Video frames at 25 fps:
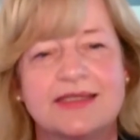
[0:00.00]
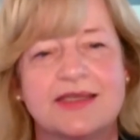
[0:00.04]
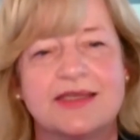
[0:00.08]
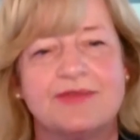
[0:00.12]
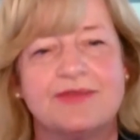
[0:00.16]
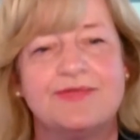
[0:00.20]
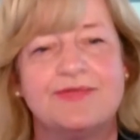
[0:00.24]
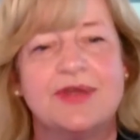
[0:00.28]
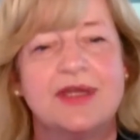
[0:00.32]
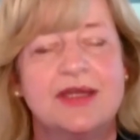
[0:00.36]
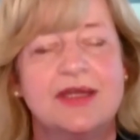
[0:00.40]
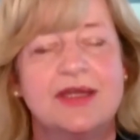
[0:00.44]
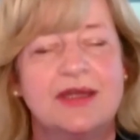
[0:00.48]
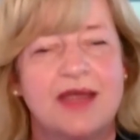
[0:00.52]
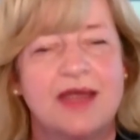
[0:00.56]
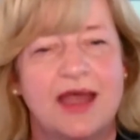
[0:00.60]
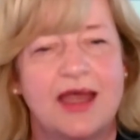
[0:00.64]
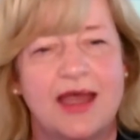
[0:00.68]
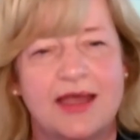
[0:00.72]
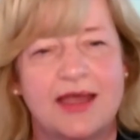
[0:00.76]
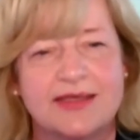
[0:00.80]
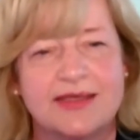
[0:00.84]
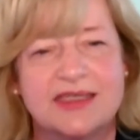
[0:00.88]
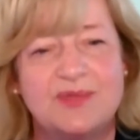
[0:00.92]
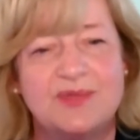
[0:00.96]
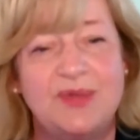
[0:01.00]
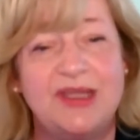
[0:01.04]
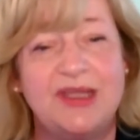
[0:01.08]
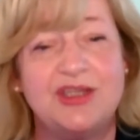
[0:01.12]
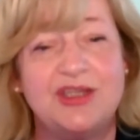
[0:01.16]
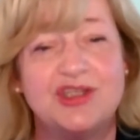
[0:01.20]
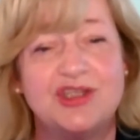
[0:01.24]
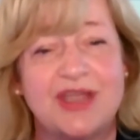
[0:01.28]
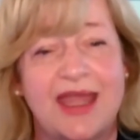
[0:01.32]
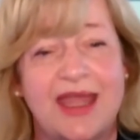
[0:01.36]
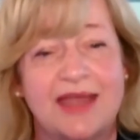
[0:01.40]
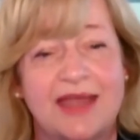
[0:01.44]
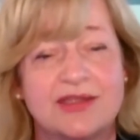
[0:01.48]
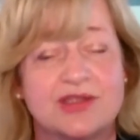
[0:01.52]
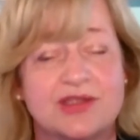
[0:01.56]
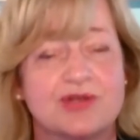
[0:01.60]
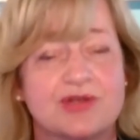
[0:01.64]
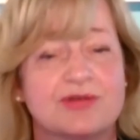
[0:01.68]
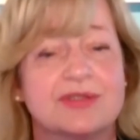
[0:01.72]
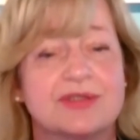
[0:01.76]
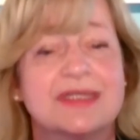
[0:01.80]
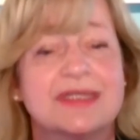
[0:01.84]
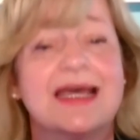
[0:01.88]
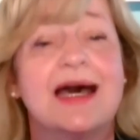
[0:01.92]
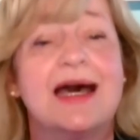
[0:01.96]
of speech at
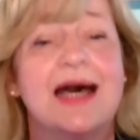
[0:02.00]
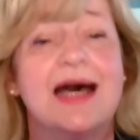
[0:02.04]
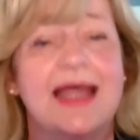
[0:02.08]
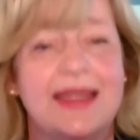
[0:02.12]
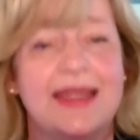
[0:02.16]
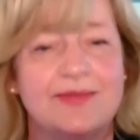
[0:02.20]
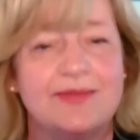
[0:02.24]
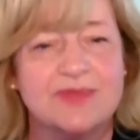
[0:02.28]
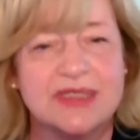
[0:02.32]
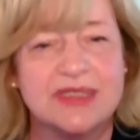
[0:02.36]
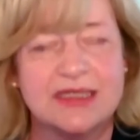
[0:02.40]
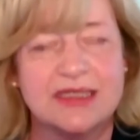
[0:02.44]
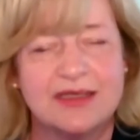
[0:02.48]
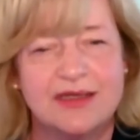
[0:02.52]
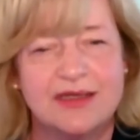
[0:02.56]
certain times.